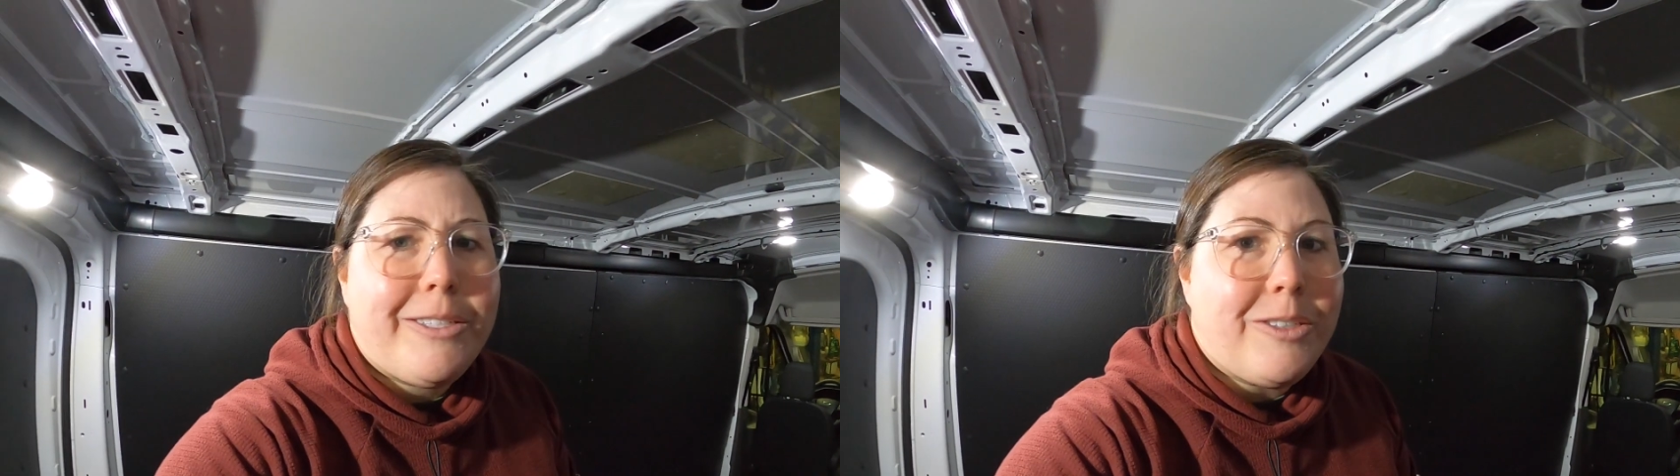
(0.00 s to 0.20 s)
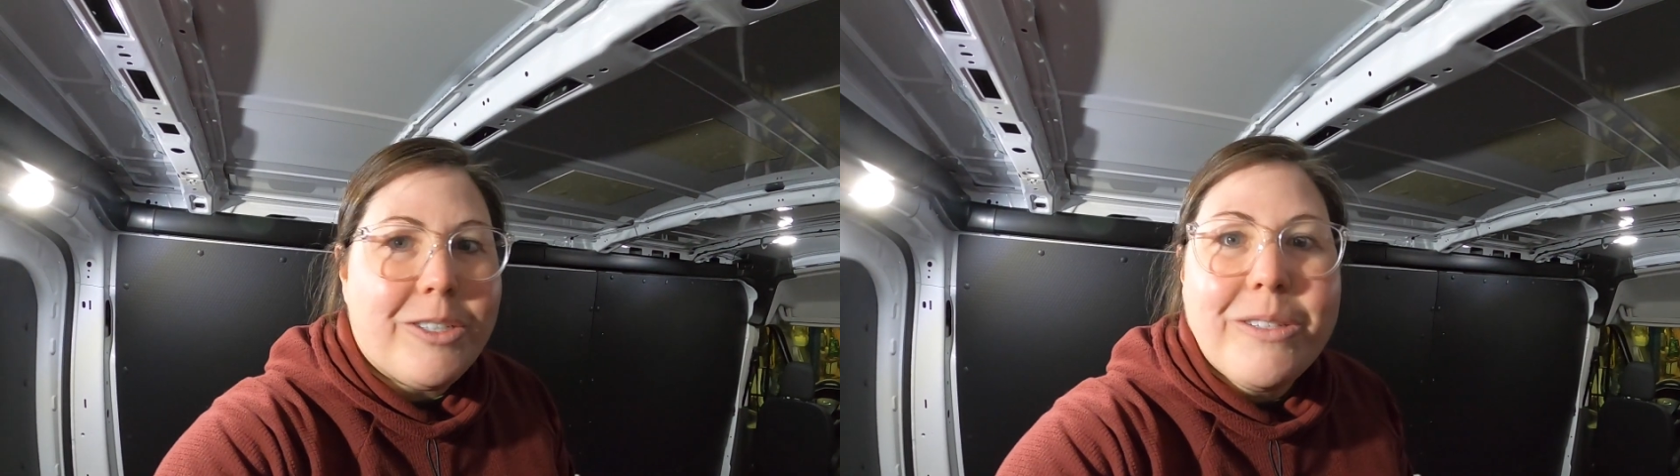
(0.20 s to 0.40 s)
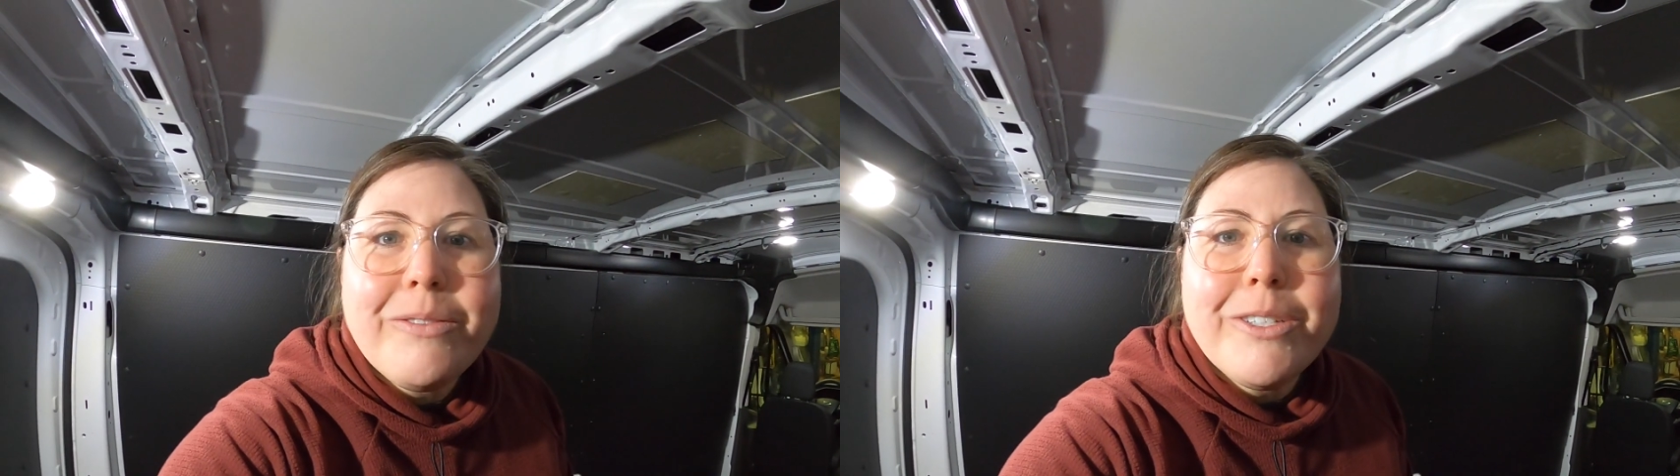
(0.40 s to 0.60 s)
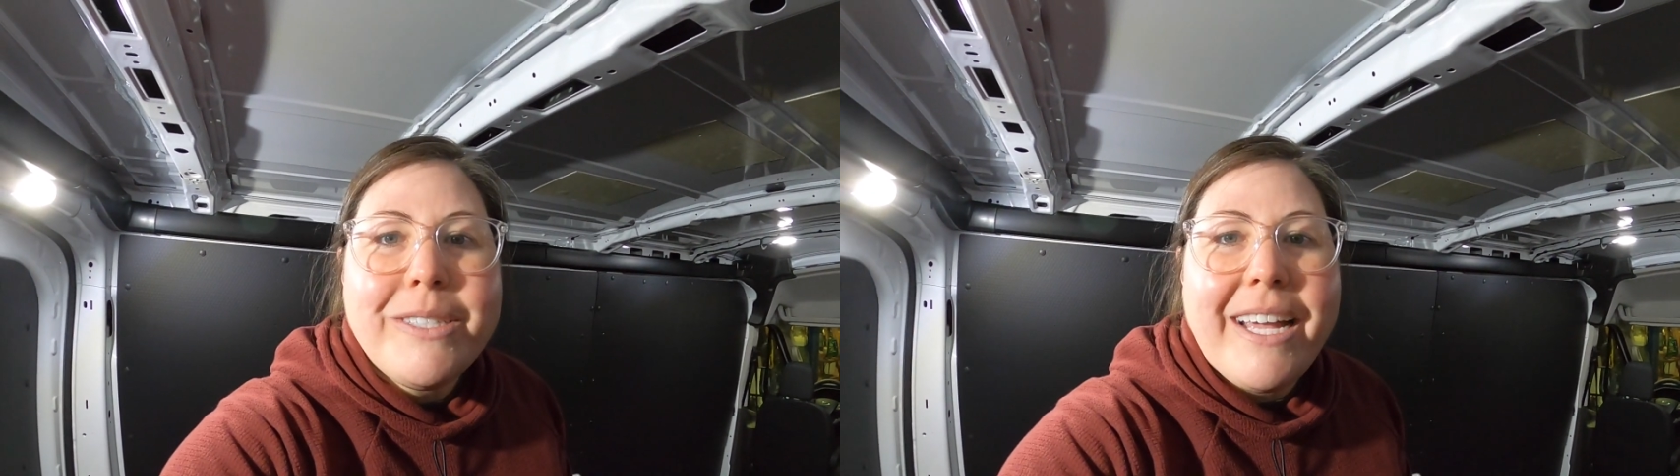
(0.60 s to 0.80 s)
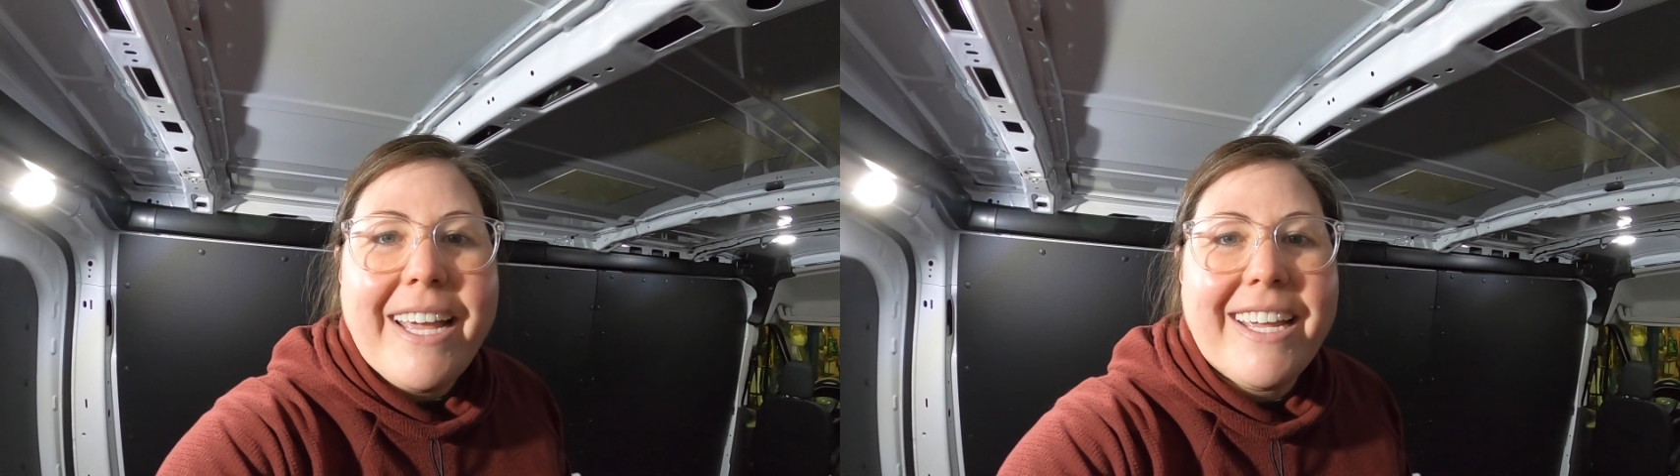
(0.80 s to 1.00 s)
This is just the
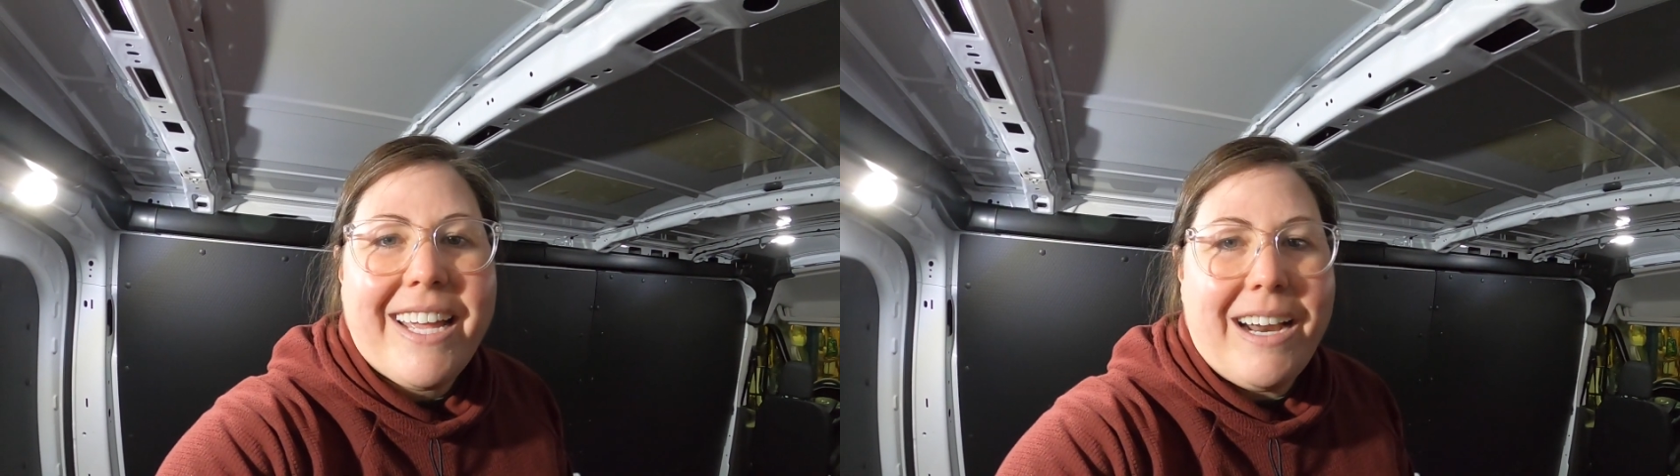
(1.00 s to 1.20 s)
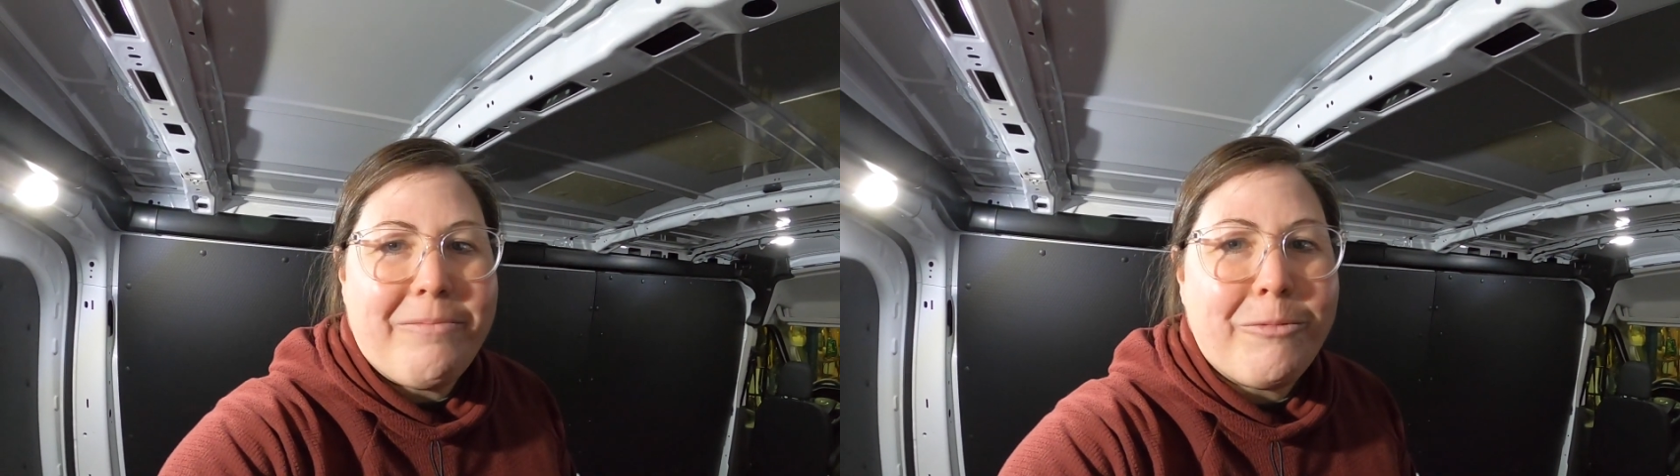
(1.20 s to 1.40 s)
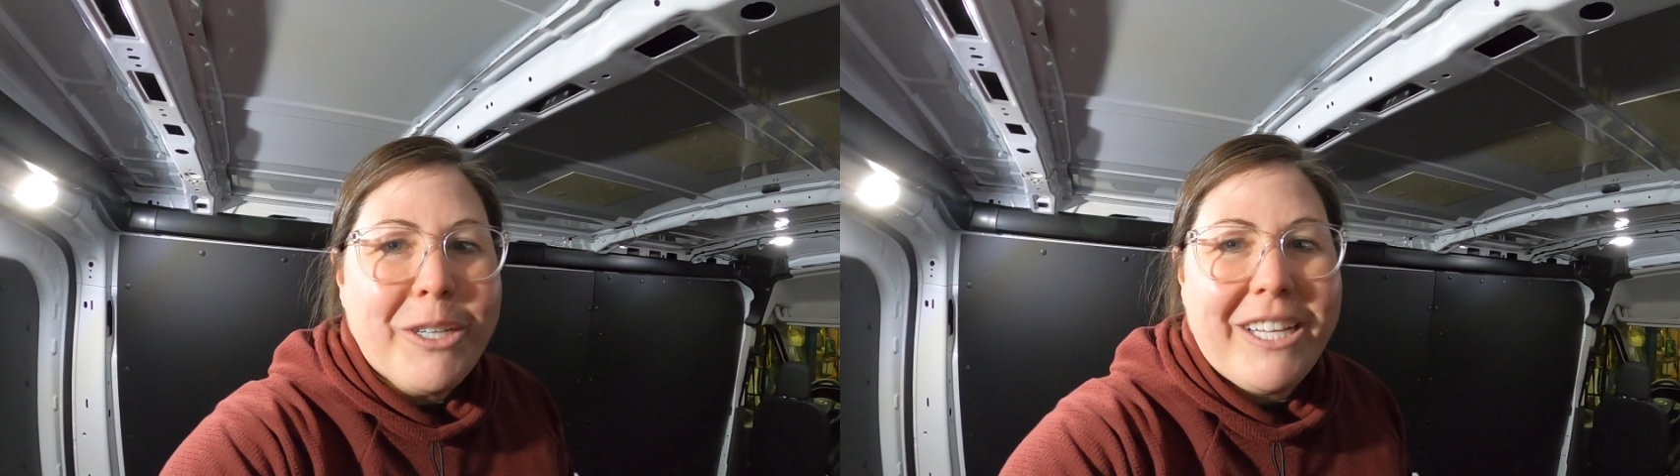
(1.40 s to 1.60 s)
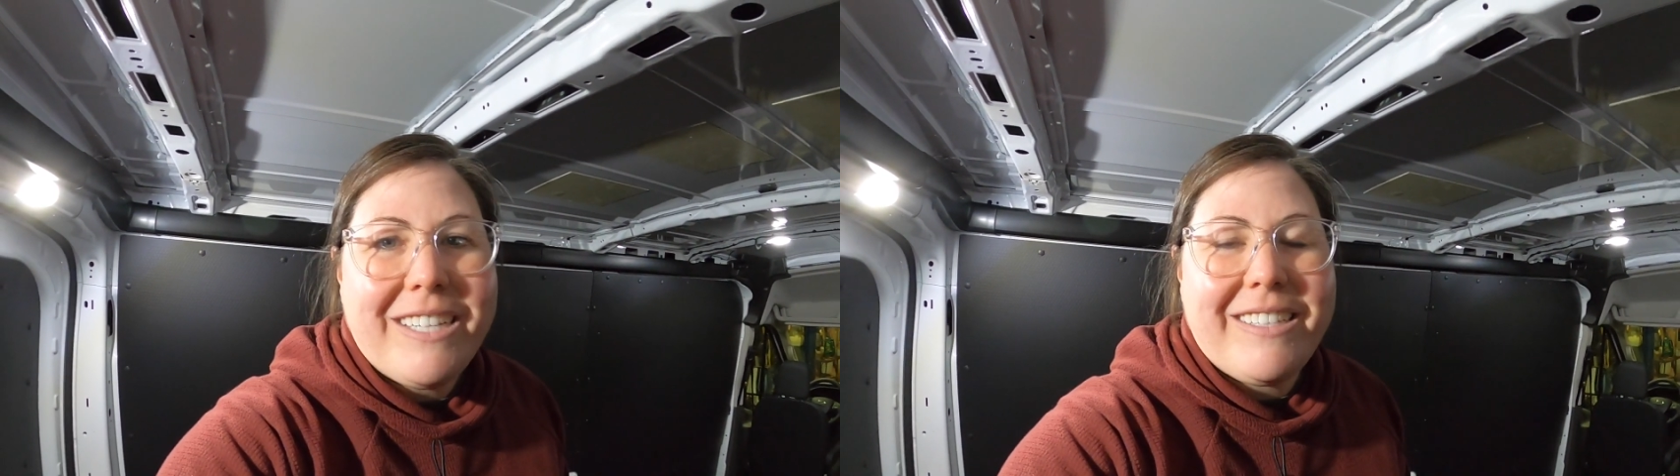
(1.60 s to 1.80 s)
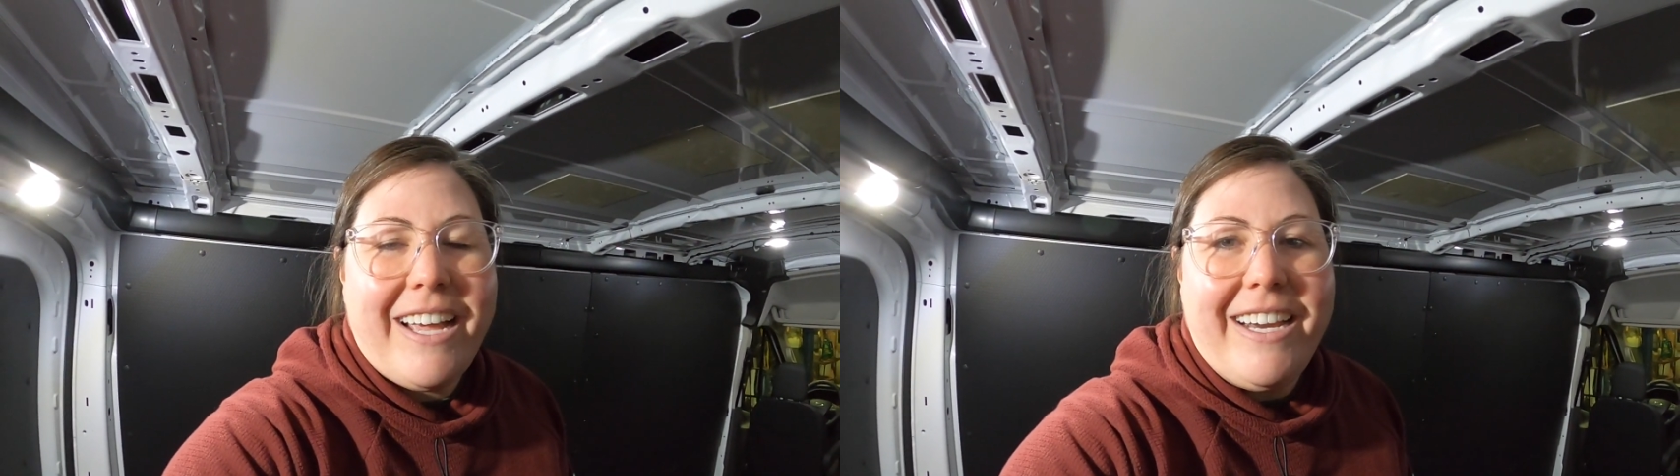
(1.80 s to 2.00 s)
first day, and I'm really
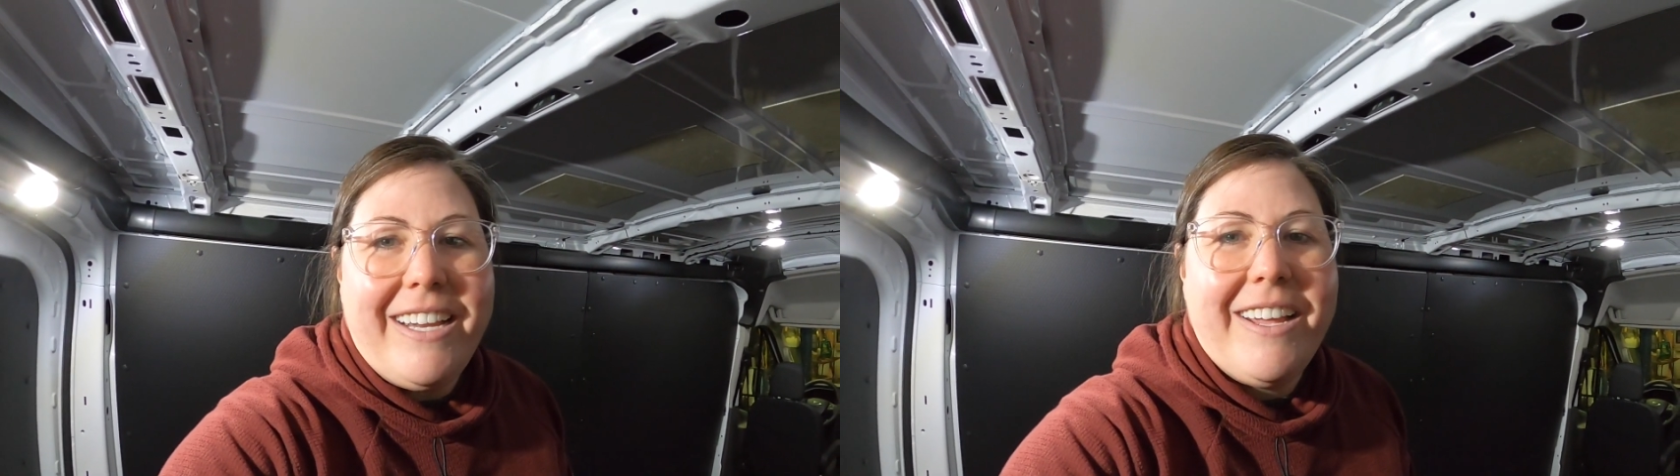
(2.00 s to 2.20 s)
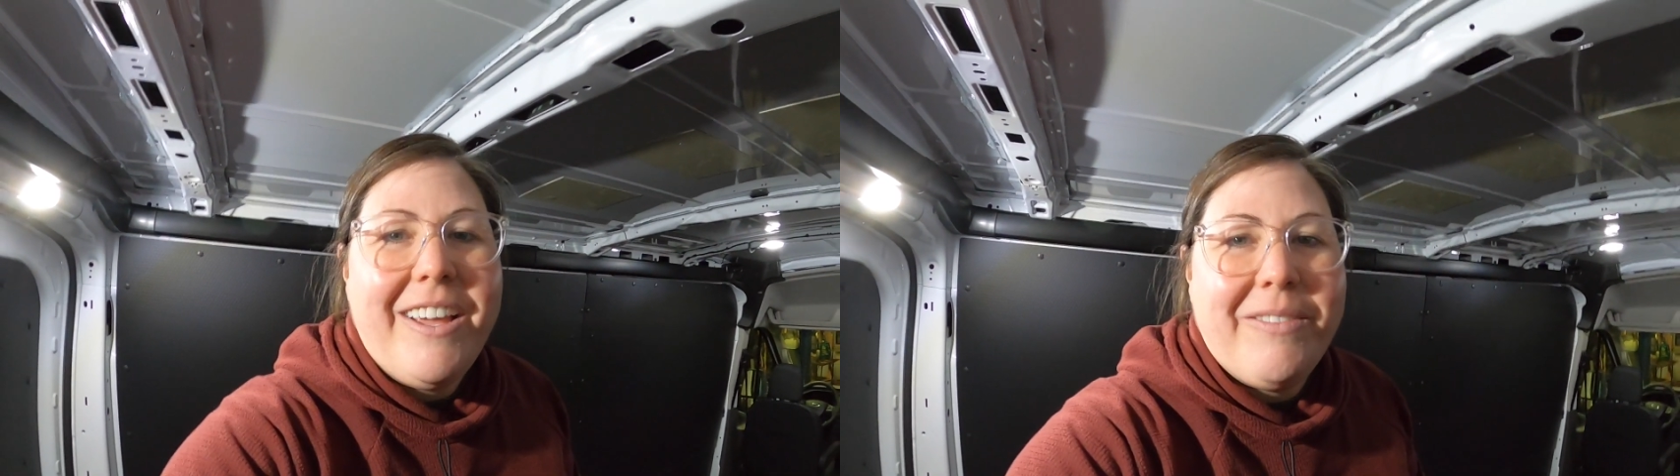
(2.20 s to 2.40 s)
excited